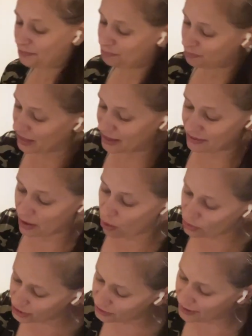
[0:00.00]
They
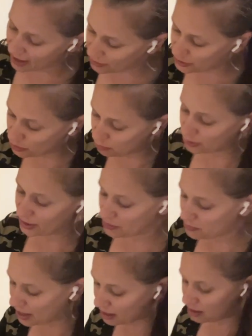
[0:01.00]
hold their value pretty
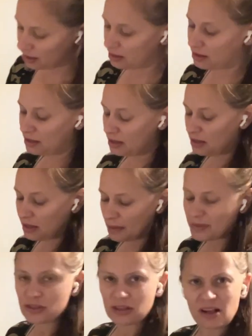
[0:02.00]
well.
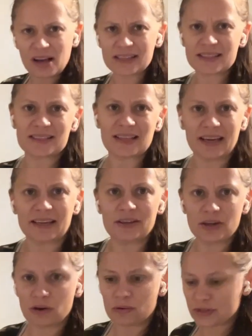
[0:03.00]
As long as it's like,
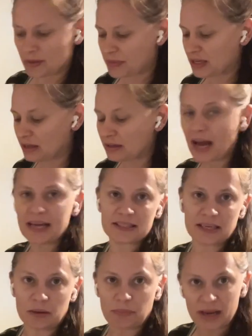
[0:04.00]
you know, something nice,
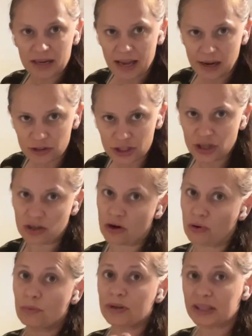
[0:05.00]
like a button-down shirt
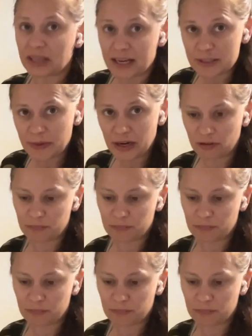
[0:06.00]
or a really nice pair of